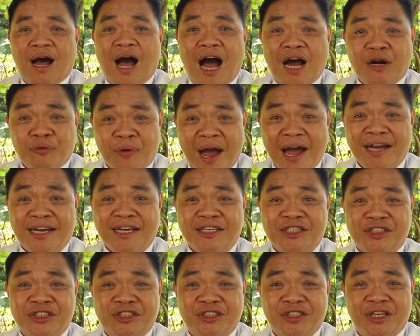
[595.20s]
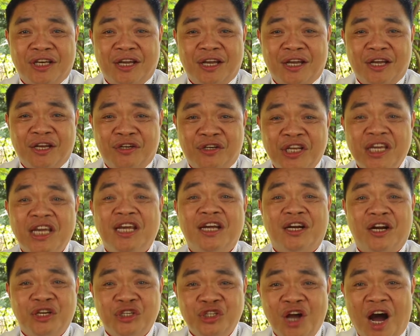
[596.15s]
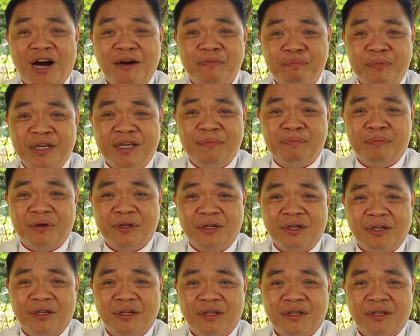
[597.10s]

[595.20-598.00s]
Arise, dear young people.